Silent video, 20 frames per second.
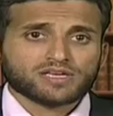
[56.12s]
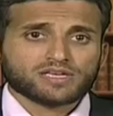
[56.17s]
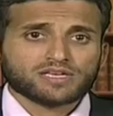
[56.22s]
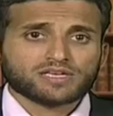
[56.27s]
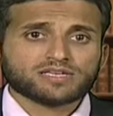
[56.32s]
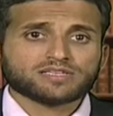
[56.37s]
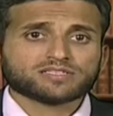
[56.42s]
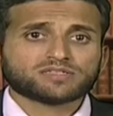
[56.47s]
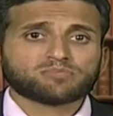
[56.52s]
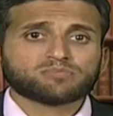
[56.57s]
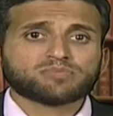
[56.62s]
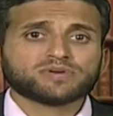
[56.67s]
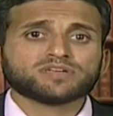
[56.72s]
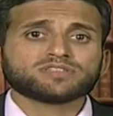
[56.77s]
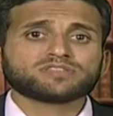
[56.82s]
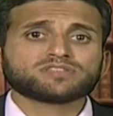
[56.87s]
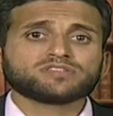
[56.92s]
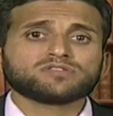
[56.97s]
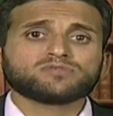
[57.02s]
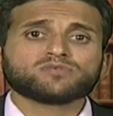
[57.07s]
He is a
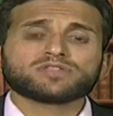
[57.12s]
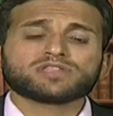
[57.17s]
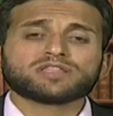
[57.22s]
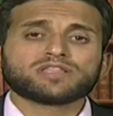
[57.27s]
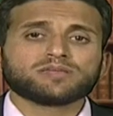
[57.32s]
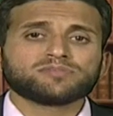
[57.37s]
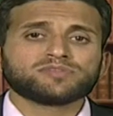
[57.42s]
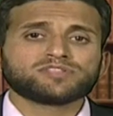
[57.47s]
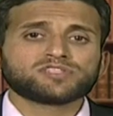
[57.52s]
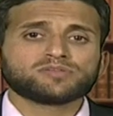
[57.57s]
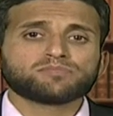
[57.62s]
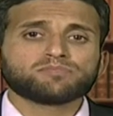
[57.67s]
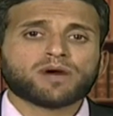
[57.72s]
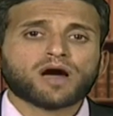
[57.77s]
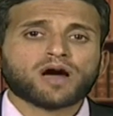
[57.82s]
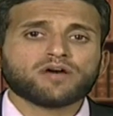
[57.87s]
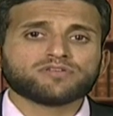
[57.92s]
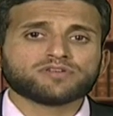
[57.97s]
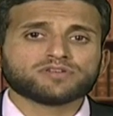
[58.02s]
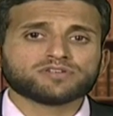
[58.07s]
person with limited
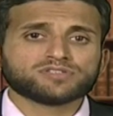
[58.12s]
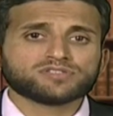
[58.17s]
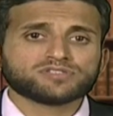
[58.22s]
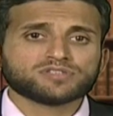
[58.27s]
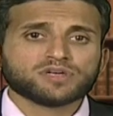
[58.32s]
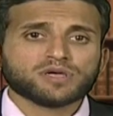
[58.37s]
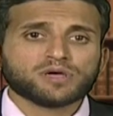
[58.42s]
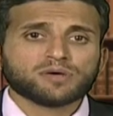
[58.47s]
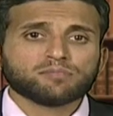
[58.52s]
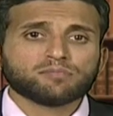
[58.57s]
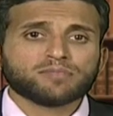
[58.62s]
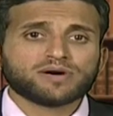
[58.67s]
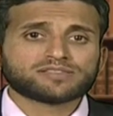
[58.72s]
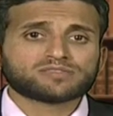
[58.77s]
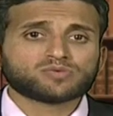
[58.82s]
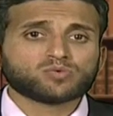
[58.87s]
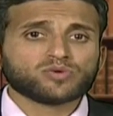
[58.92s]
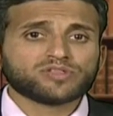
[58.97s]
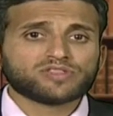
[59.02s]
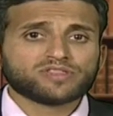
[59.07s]
powers, but
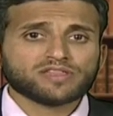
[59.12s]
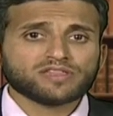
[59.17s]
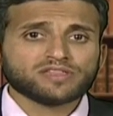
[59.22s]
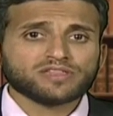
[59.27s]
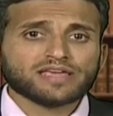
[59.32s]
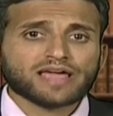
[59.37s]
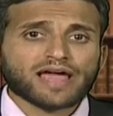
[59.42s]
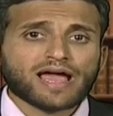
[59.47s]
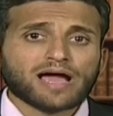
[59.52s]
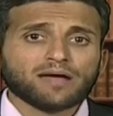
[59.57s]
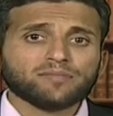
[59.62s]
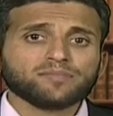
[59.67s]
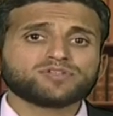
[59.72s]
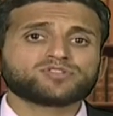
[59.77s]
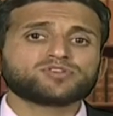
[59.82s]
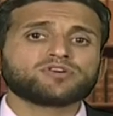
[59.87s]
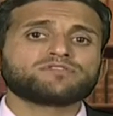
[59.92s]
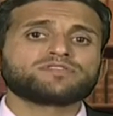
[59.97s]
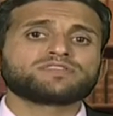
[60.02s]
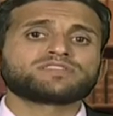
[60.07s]
within the ambit
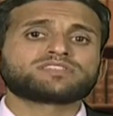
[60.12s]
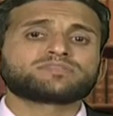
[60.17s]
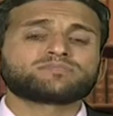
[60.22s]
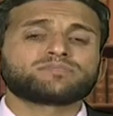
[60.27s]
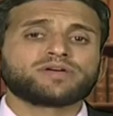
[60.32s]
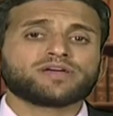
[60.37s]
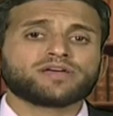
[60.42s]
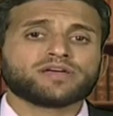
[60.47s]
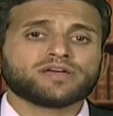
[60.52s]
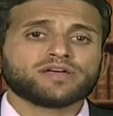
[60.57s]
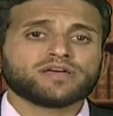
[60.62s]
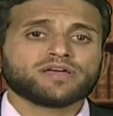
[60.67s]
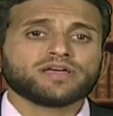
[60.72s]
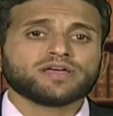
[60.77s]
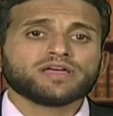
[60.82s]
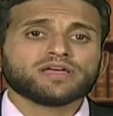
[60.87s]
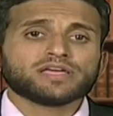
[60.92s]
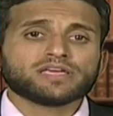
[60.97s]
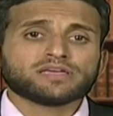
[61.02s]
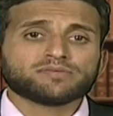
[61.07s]
of his sphere,
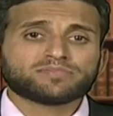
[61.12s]
he